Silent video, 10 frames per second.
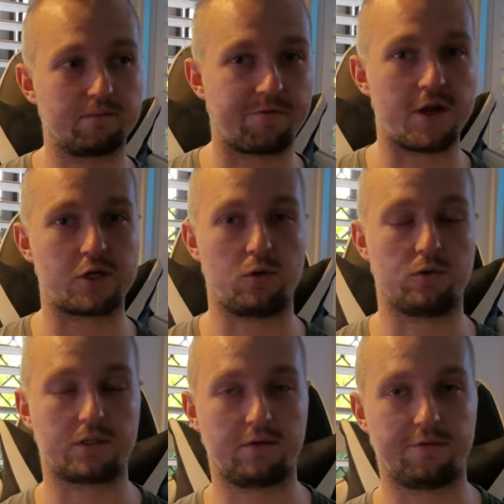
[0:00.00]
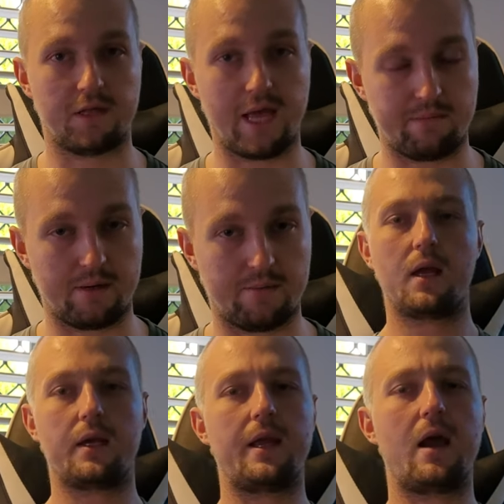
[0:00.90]
professionals for labour.
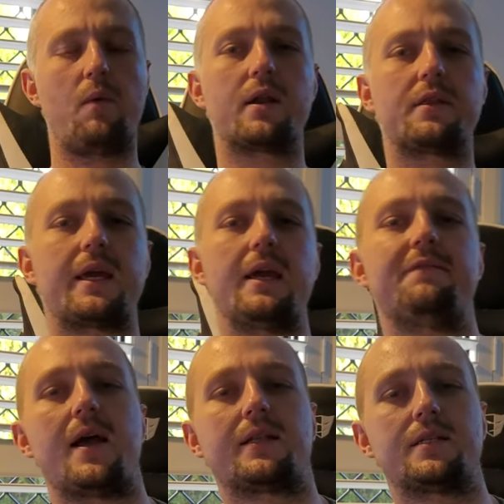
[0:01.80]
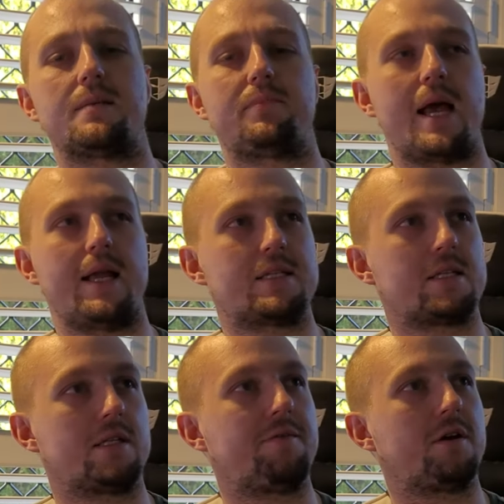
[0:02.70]
Now, one of the key factors that played a
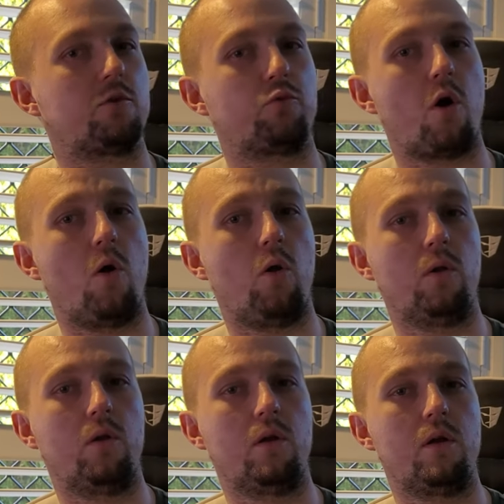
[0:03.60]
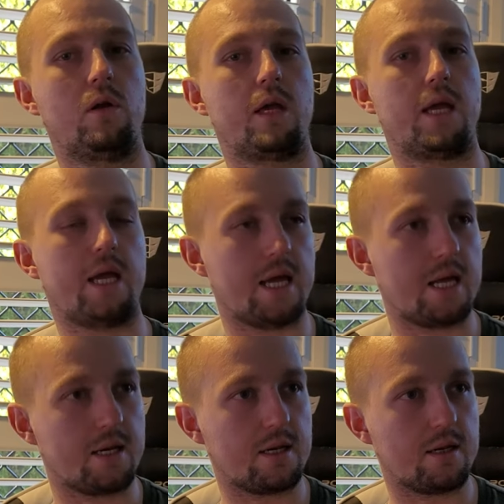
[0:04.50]
significant role
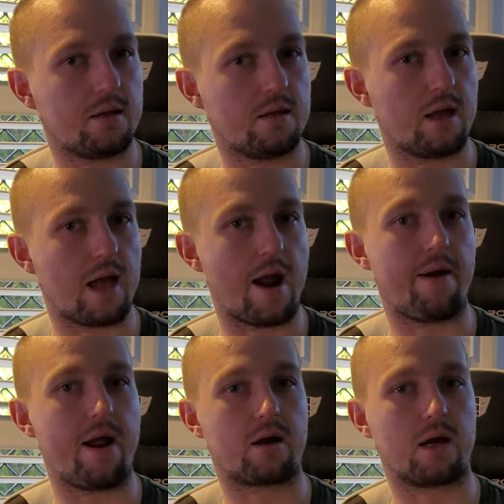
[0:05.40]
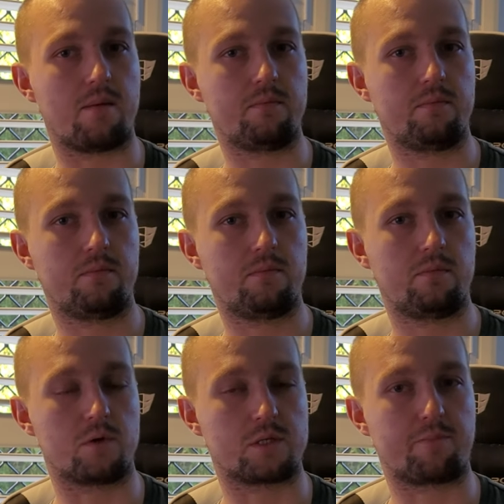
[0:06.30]
in our outcome
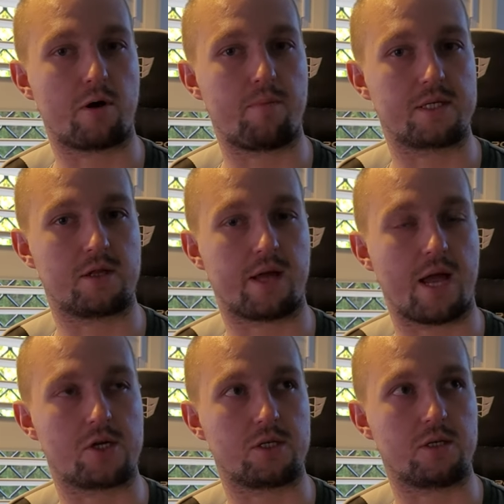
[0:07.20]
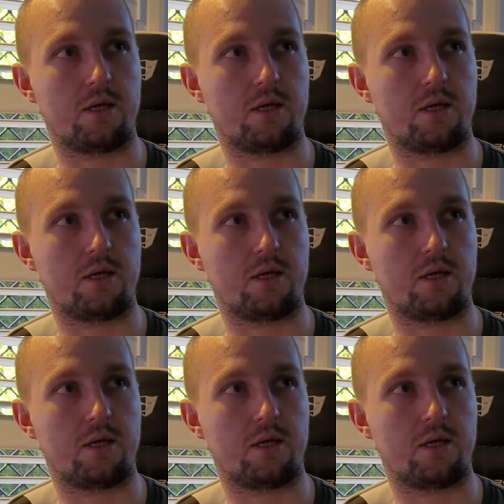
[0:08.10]
was the property's location.